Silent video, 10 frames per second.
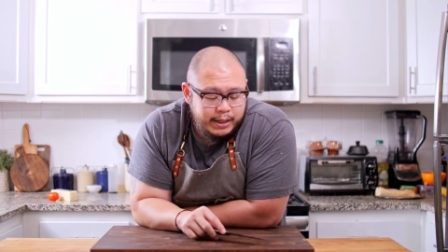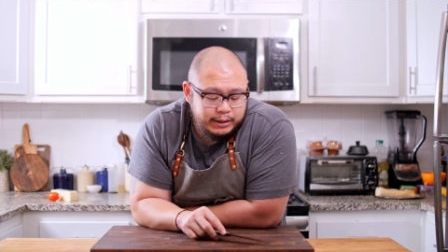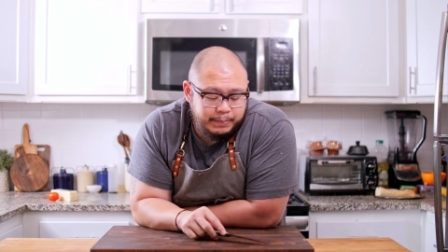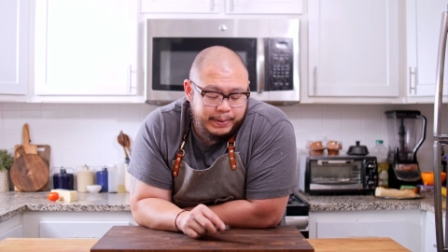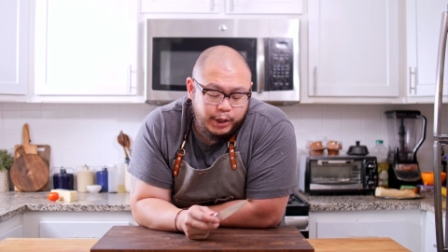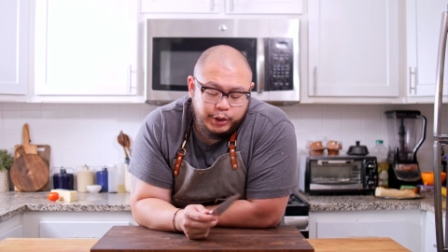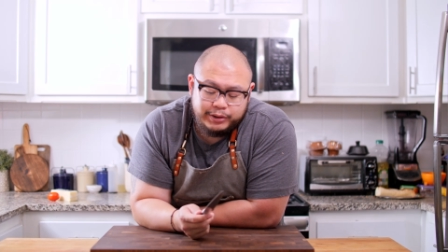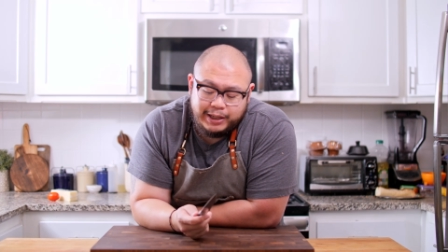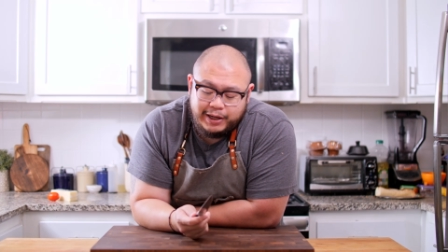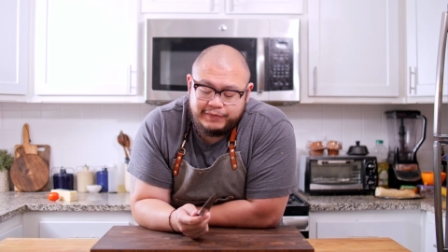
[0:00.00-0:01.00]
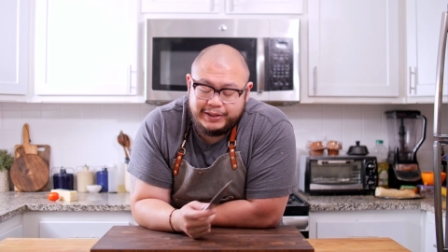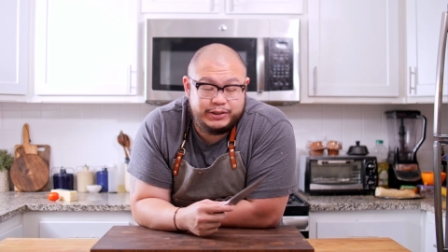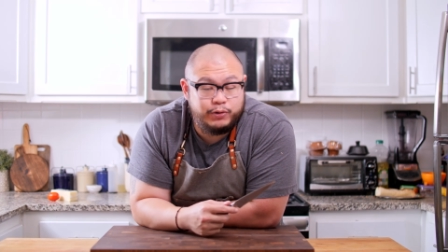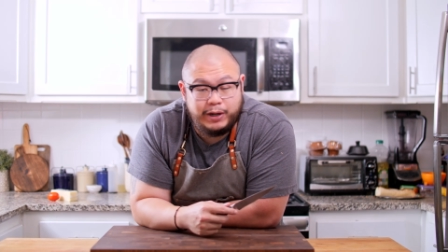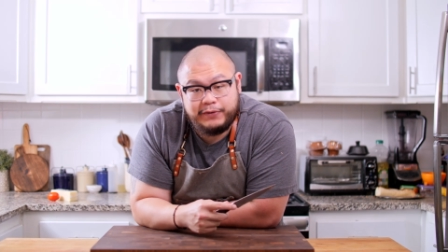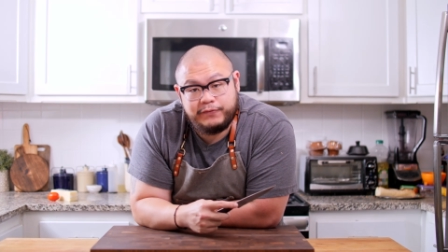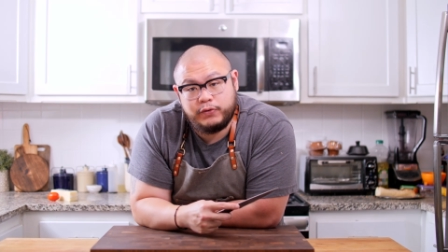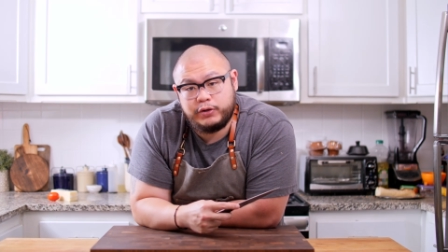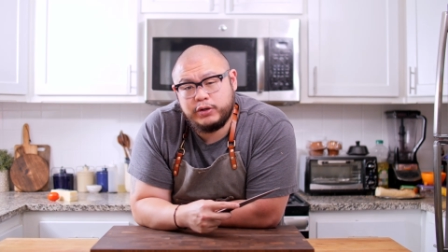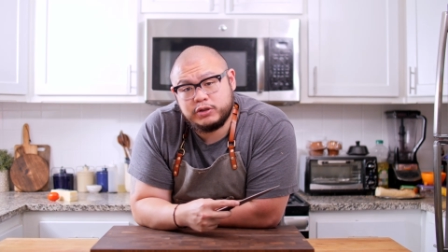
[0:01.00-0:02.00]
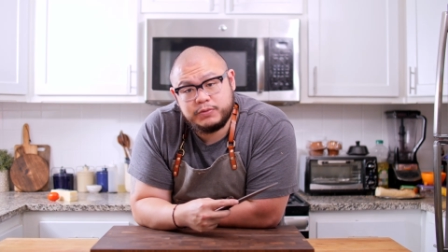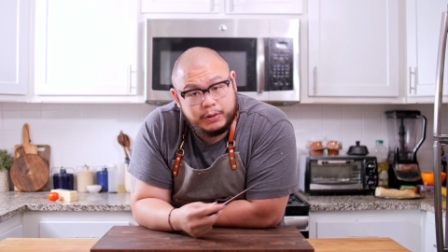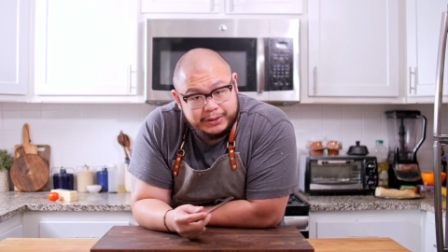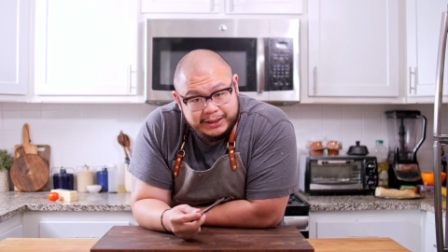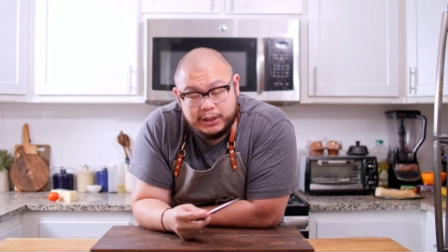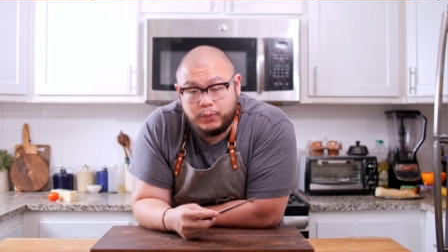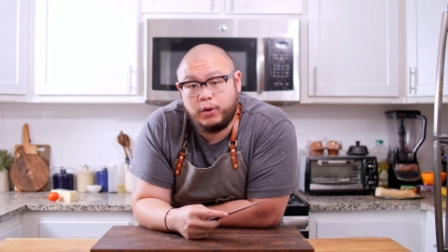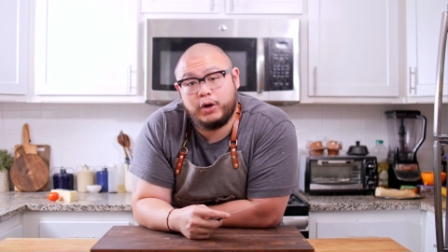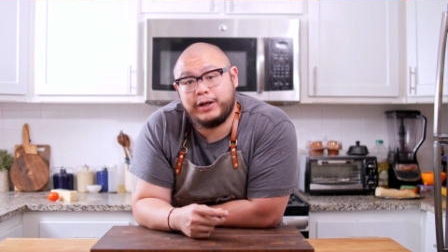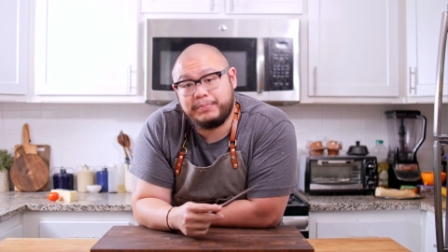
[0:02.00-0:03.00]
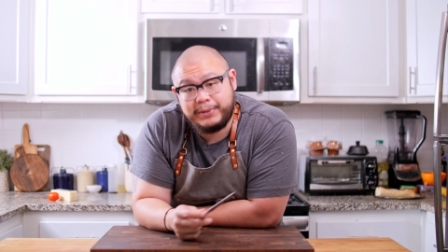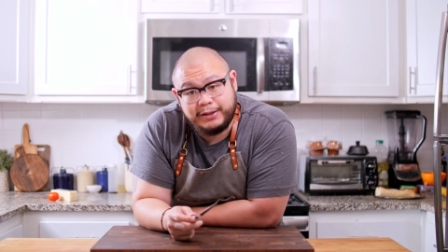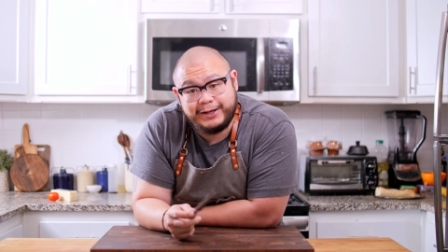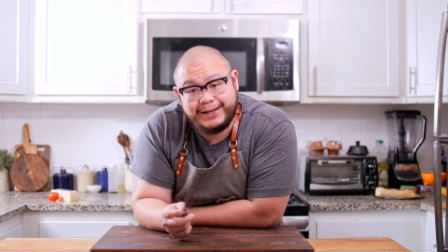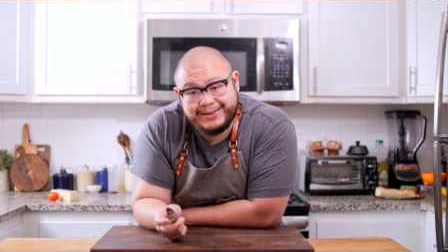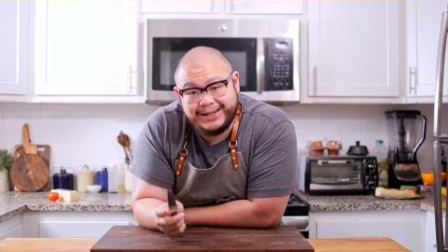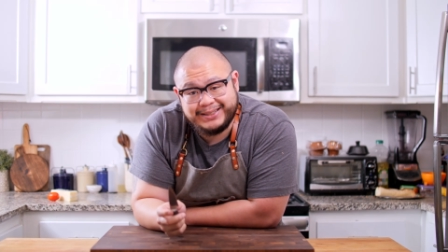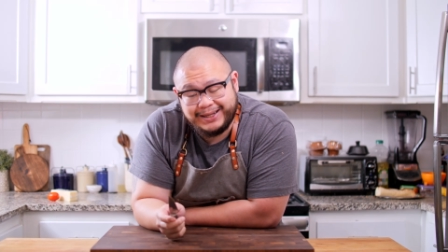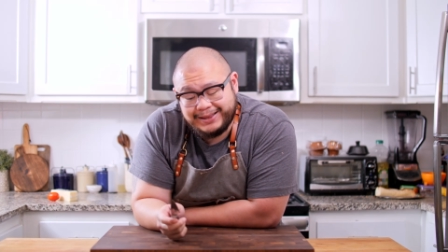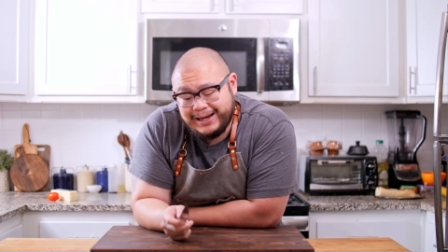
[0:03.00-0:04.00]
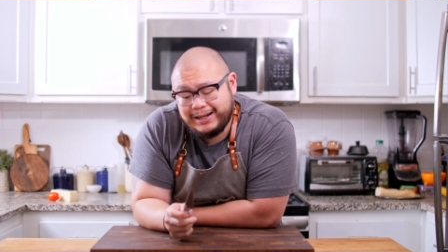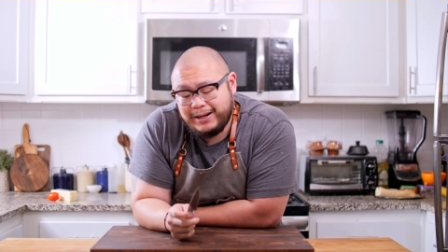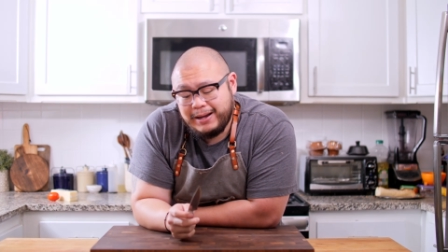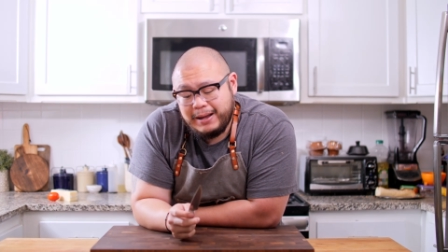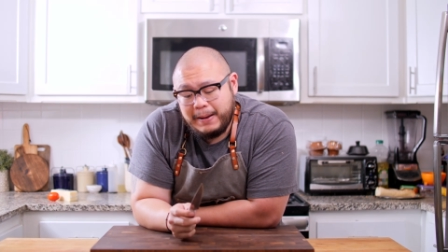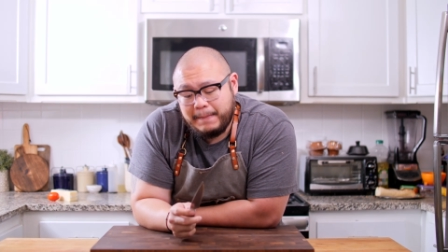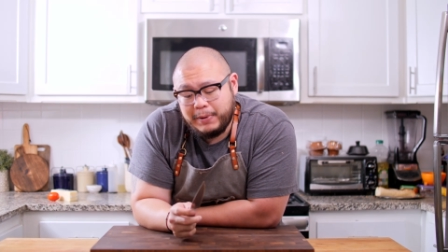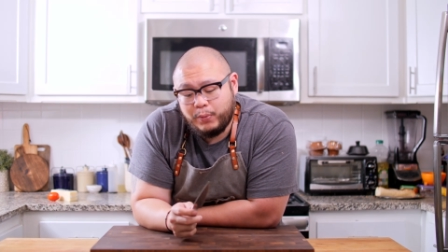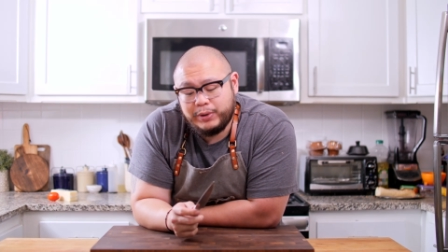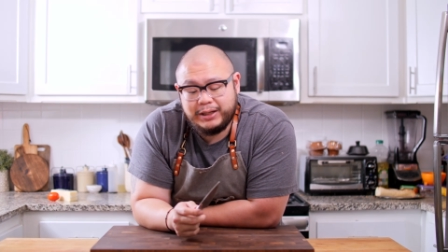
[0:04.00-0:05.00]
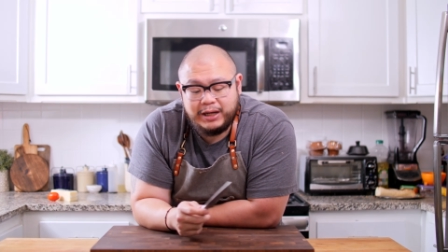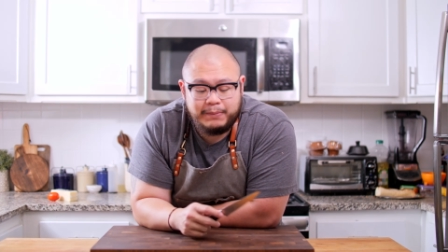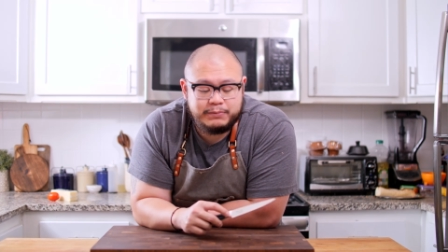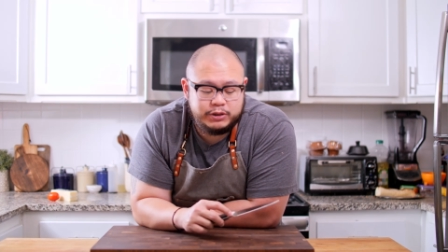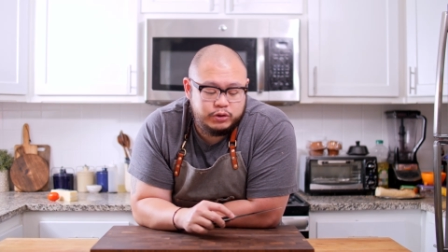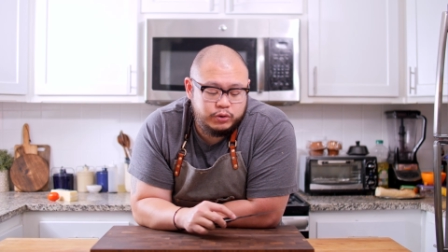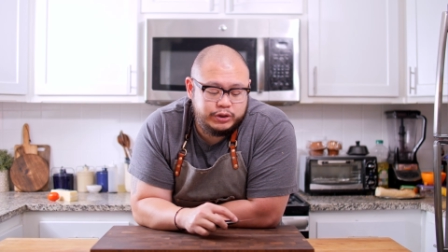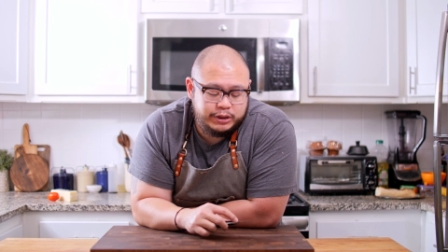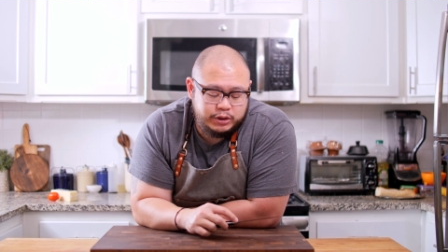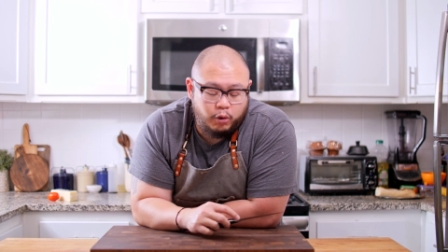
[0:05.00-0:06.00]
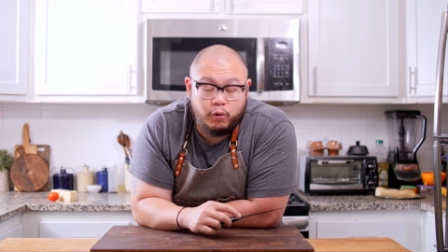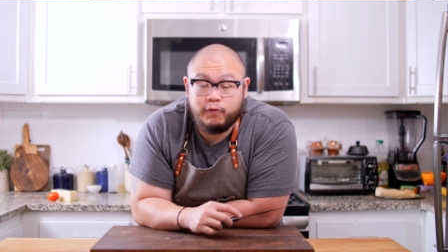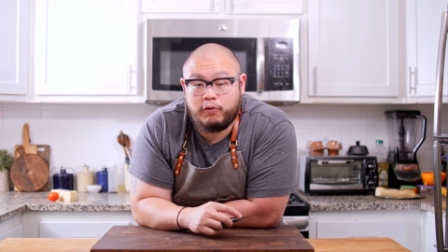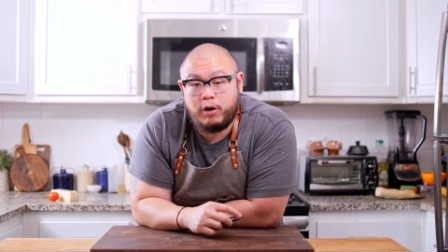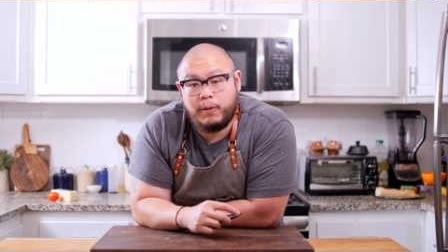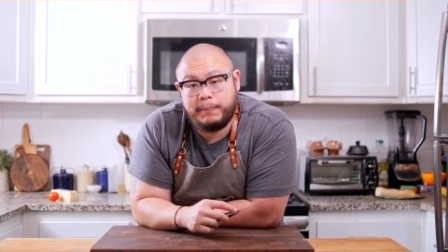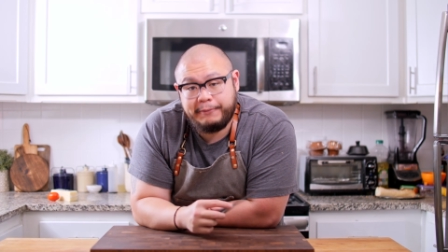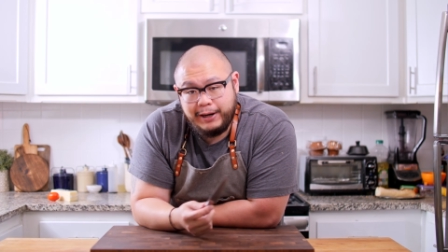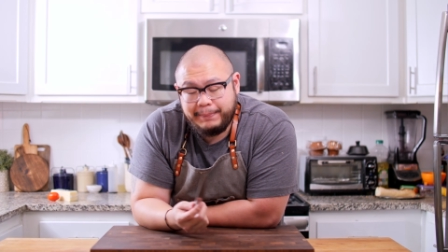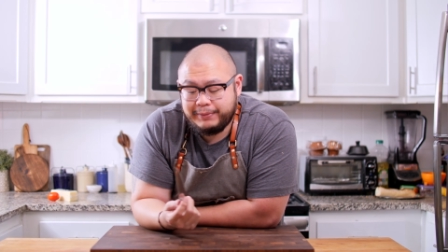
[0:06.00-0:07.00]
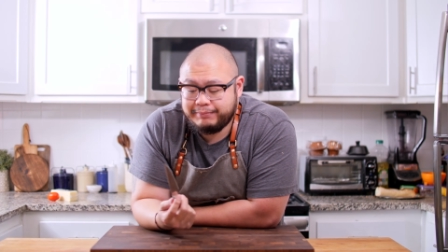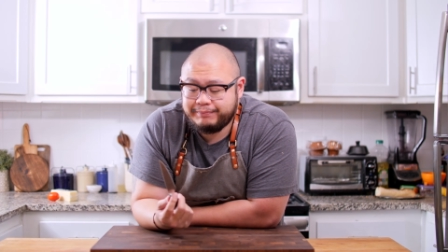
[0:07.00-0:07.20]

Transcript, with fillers: The paring knife is great for, you know, small detail work and peeling and things like that. But when it comes to just overall prep,